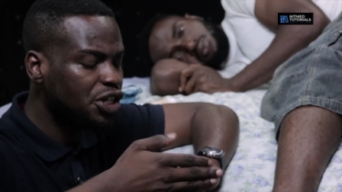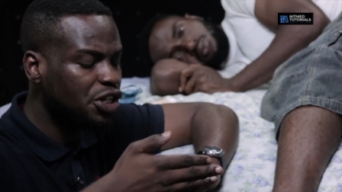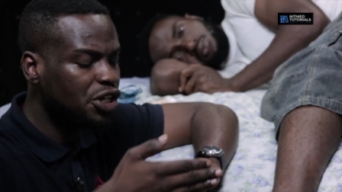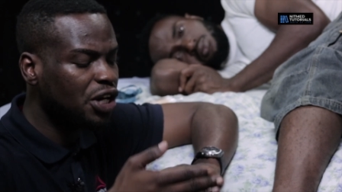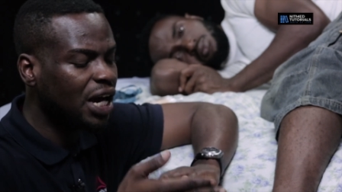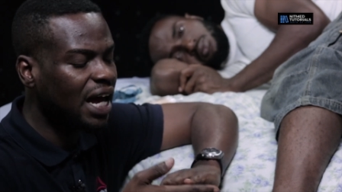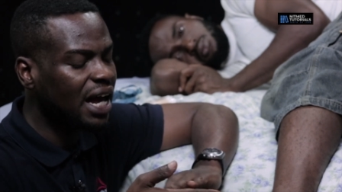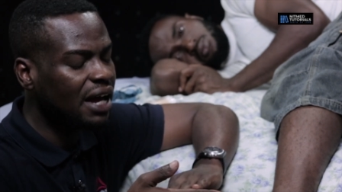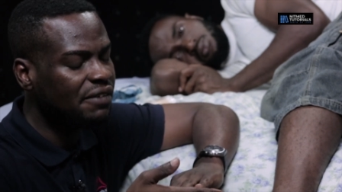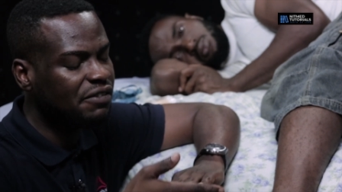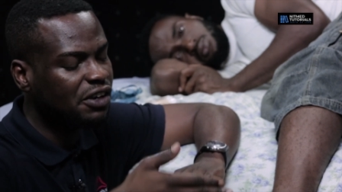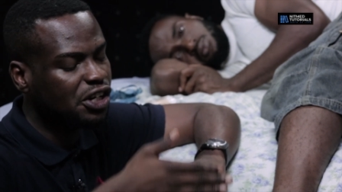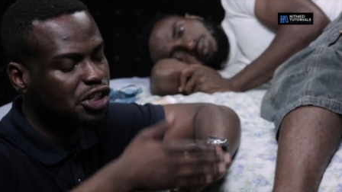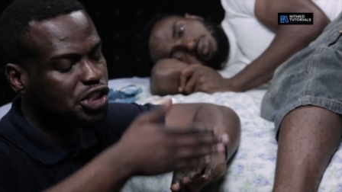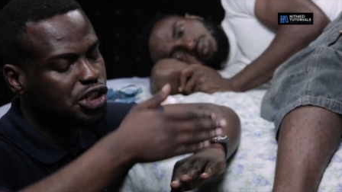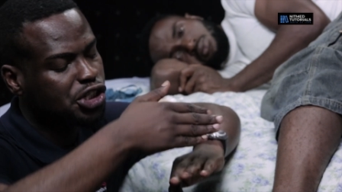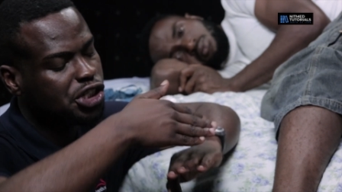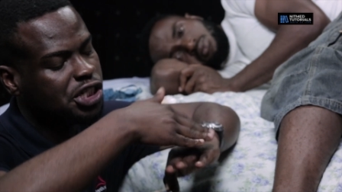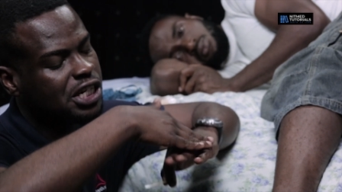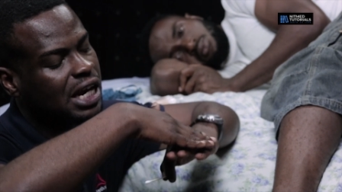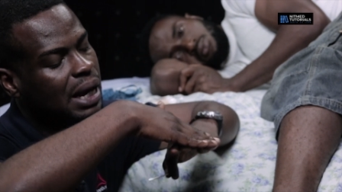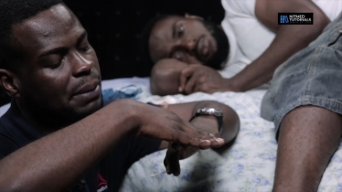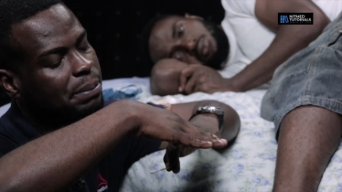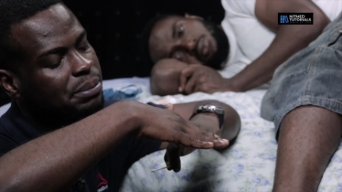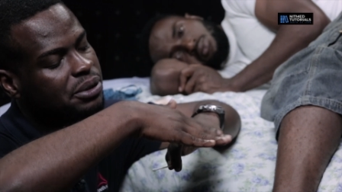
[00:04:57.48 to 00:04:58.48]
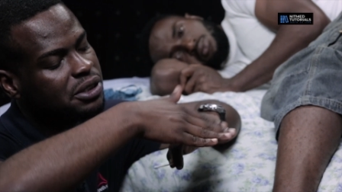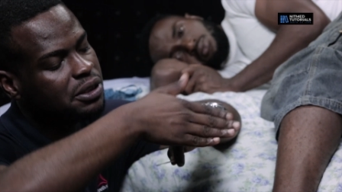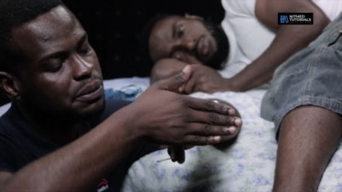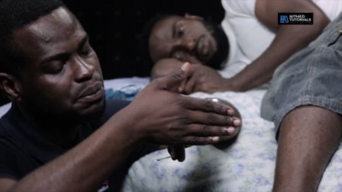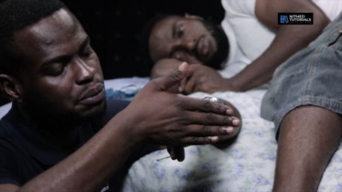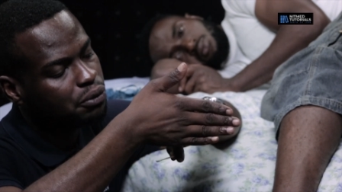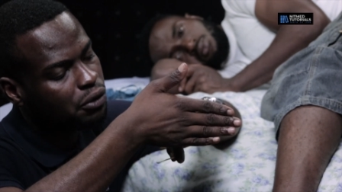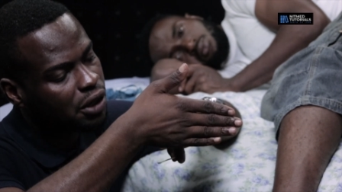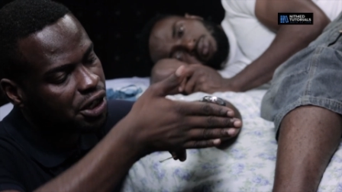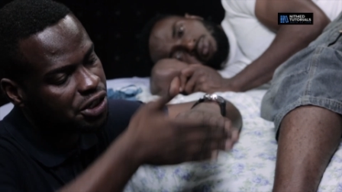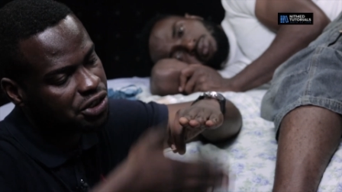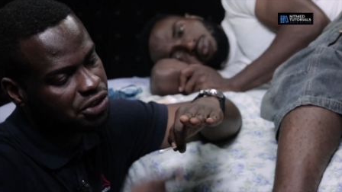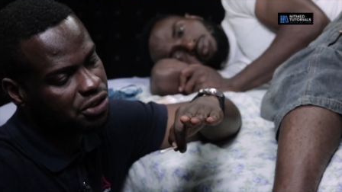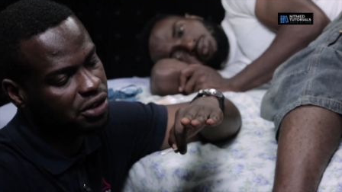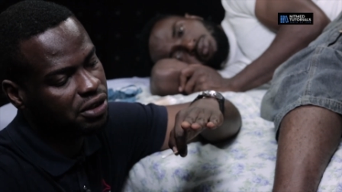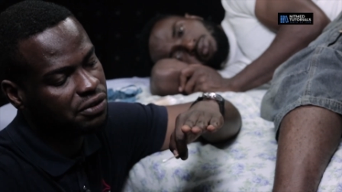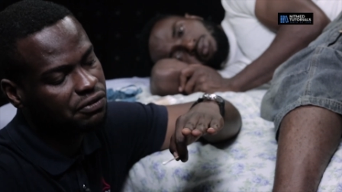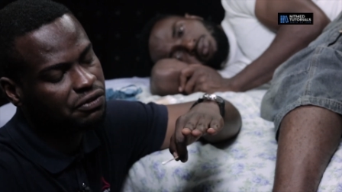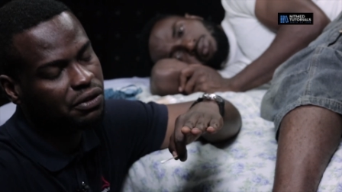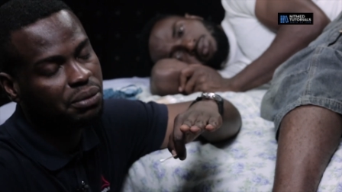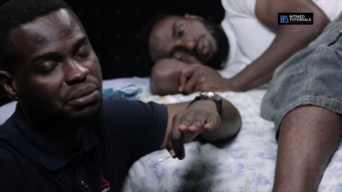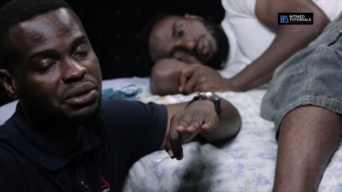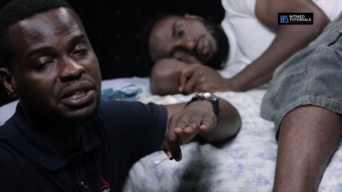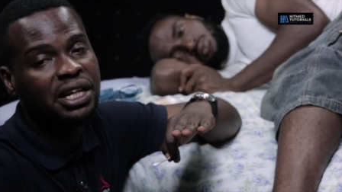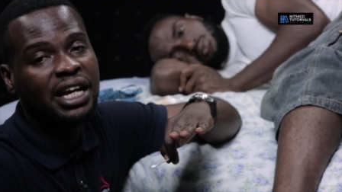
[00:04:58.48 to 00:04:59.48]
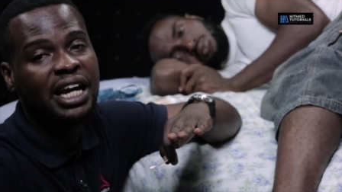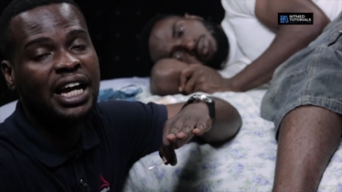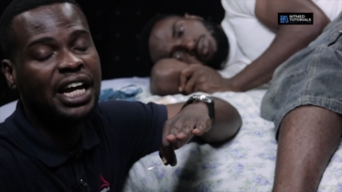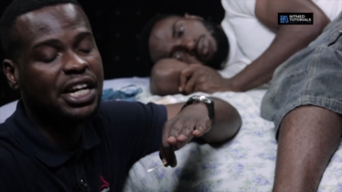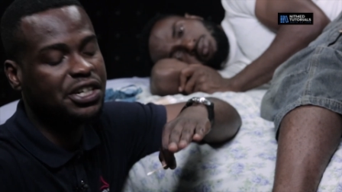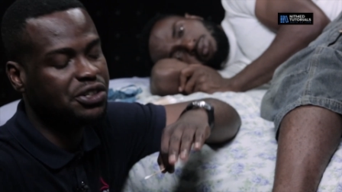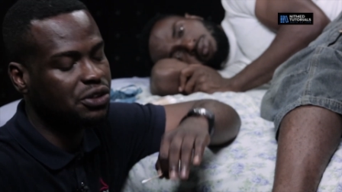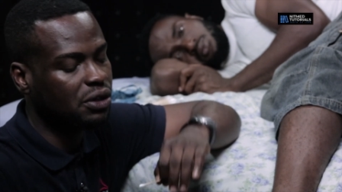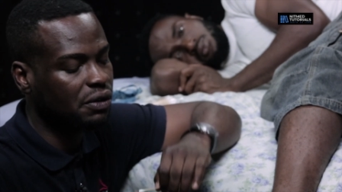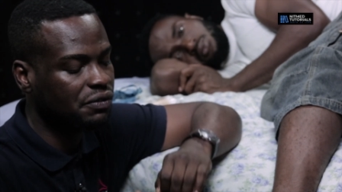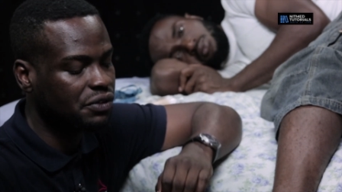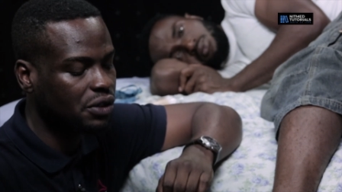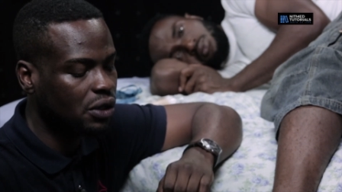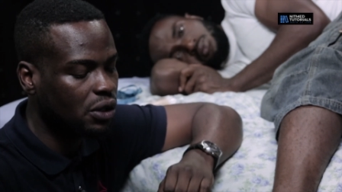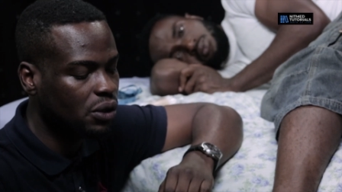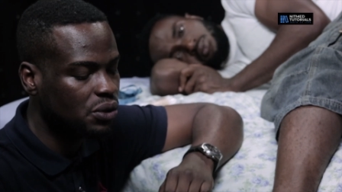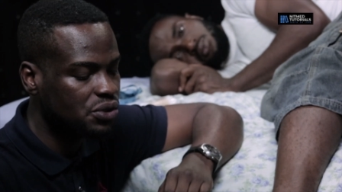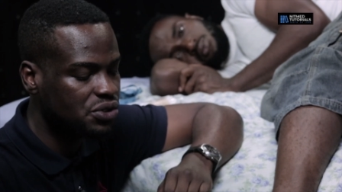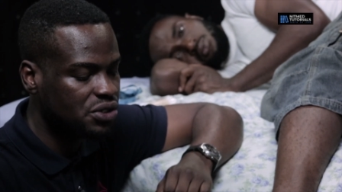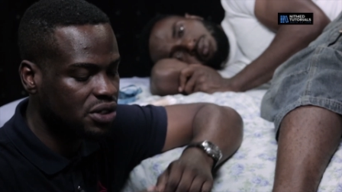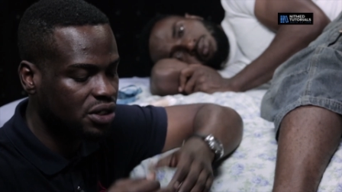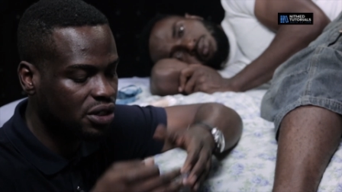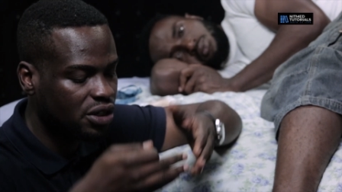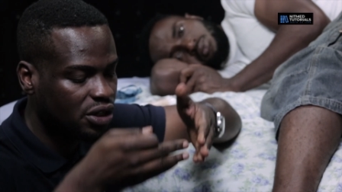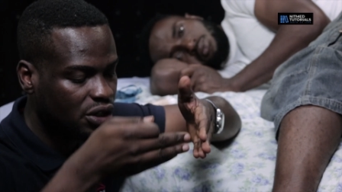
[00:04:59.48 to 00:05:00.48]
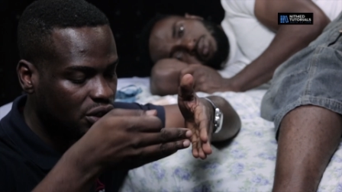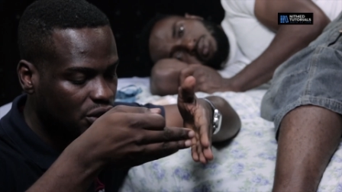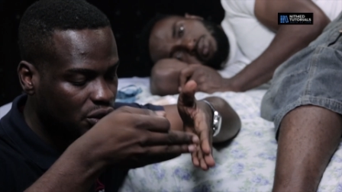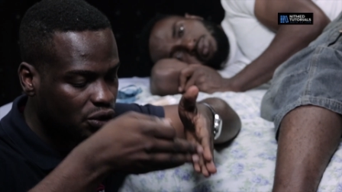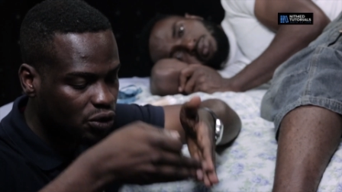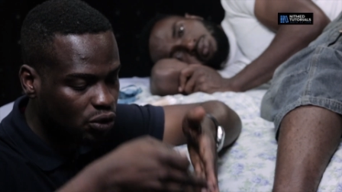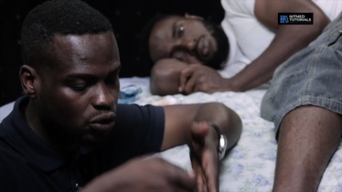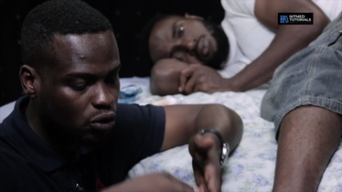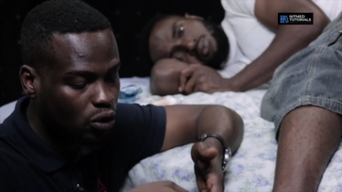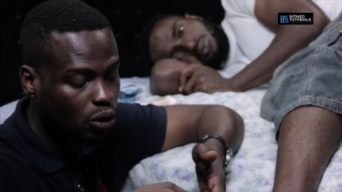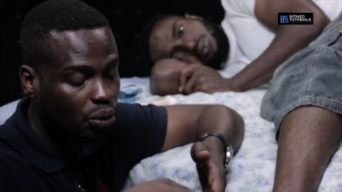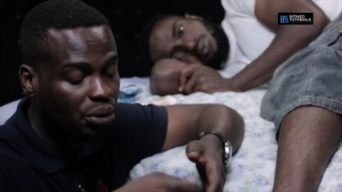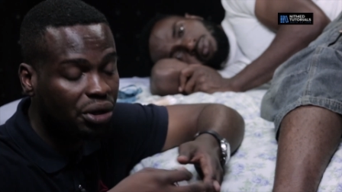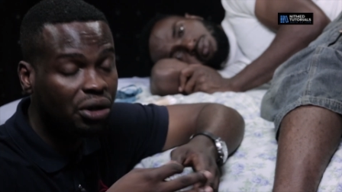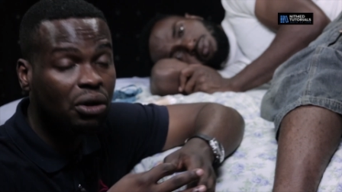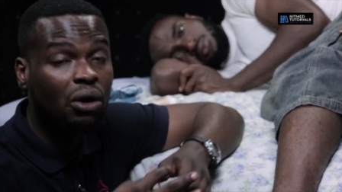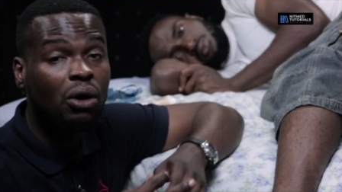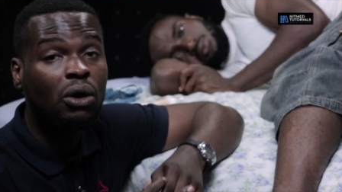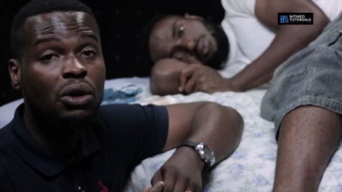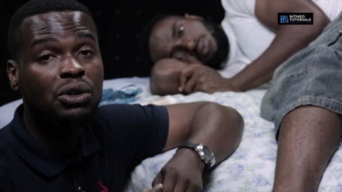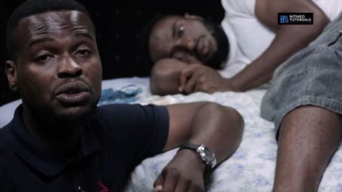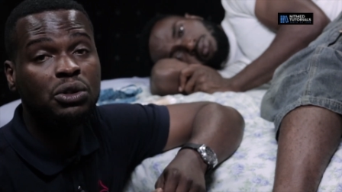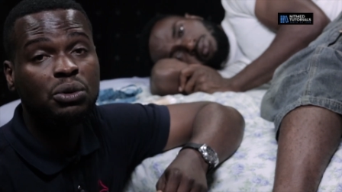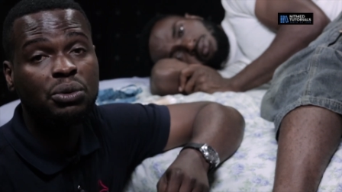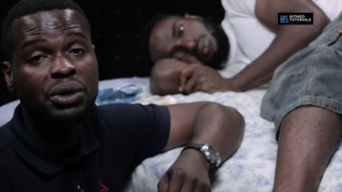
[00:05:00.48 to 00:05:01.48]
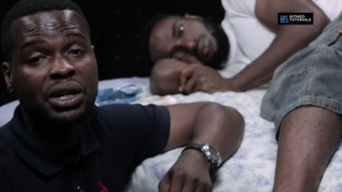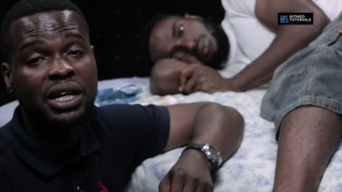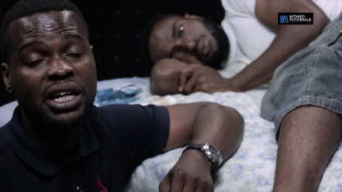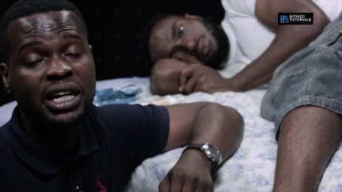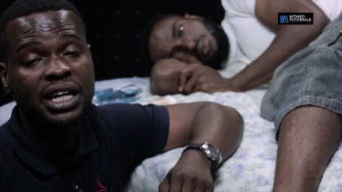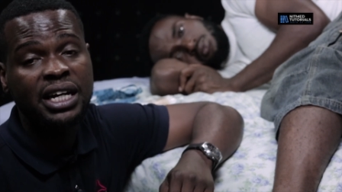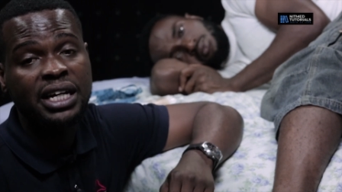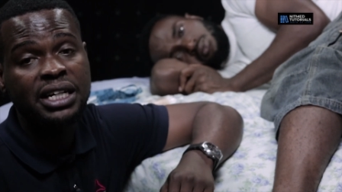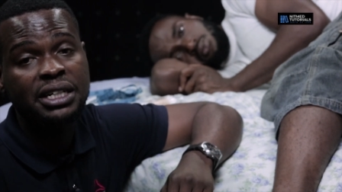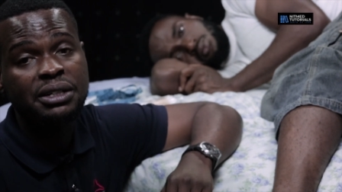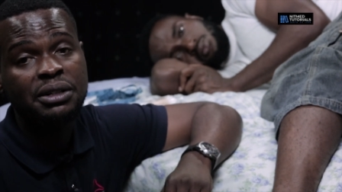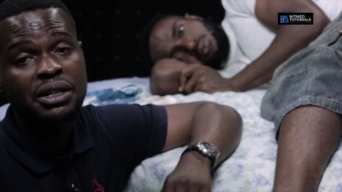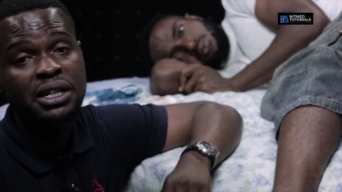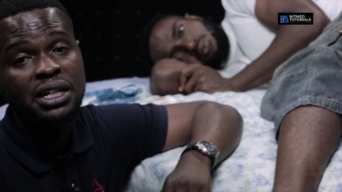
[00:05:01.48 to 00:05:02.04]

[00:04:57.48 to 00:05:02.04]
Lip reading: you have a sharp depression from the edge of the ulcer going all the way in.